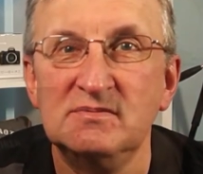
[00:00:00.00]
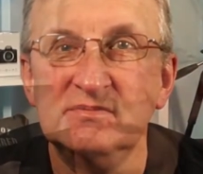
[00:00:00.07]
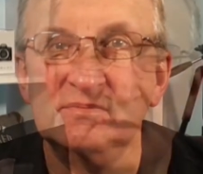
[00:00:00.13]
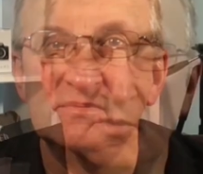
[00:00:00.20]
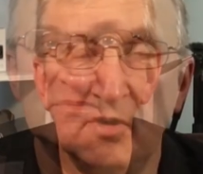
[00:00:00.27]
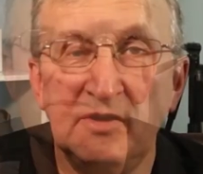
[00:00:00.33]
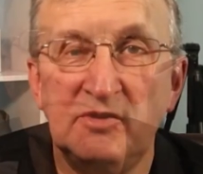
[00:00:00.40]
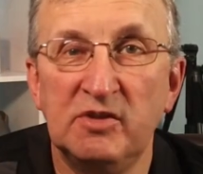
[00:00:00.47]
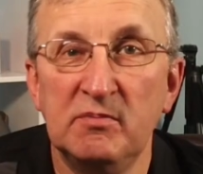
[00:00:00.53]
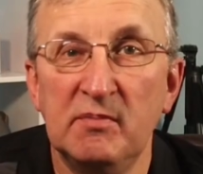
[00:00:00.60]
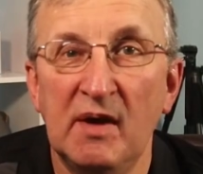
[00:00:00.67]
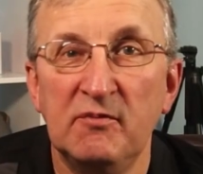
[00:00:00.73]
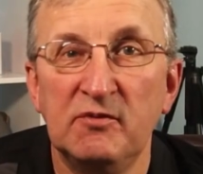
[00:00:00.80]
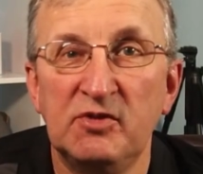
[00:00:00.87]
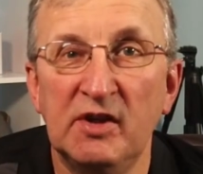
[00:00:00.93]
In recent
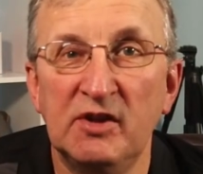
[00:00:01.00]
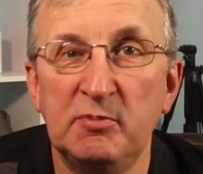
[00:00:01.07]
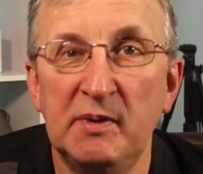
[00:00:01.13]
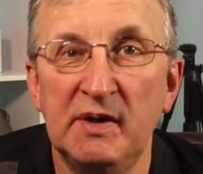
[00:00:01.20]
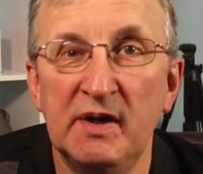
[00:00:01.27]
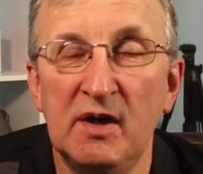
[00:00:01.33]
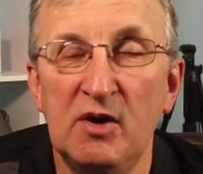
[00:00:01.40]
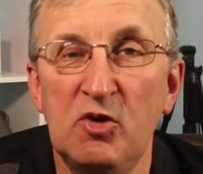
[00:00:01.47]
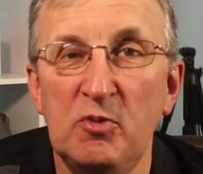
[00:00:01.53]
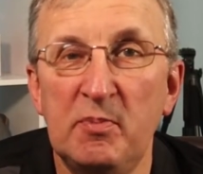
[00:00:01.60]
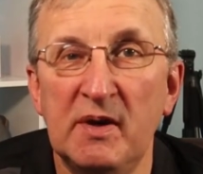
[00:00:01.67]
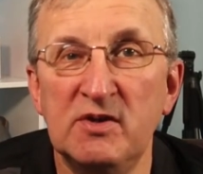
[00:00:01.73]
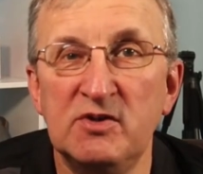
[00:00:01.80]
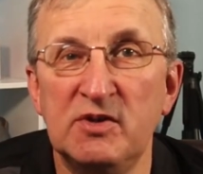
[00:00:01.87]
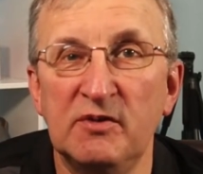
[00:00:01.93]
months, there's been a whole
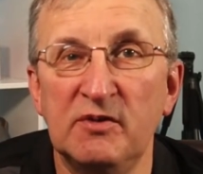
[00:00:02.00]
bunch